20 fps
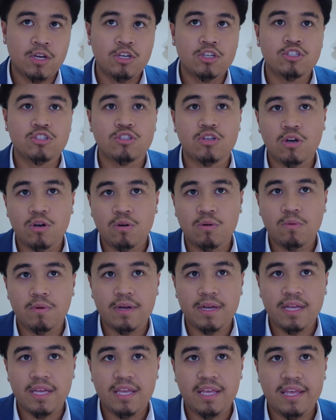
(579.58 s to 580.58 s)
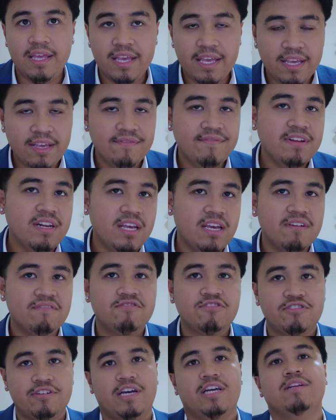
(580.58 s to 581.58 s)
So even if
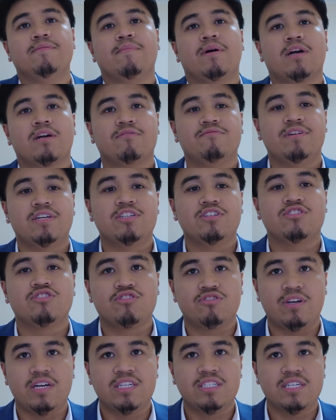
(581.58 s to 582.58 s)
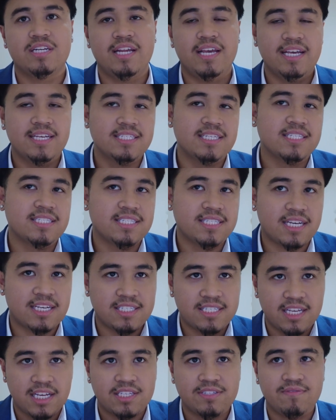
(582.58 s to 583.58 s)
trademark registration isn't
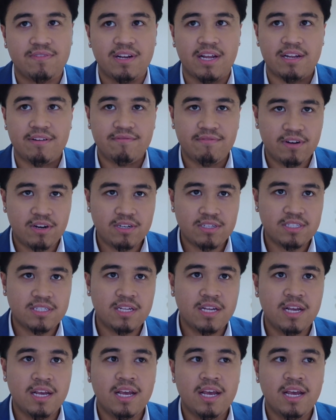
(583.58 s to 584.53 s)
successful at first,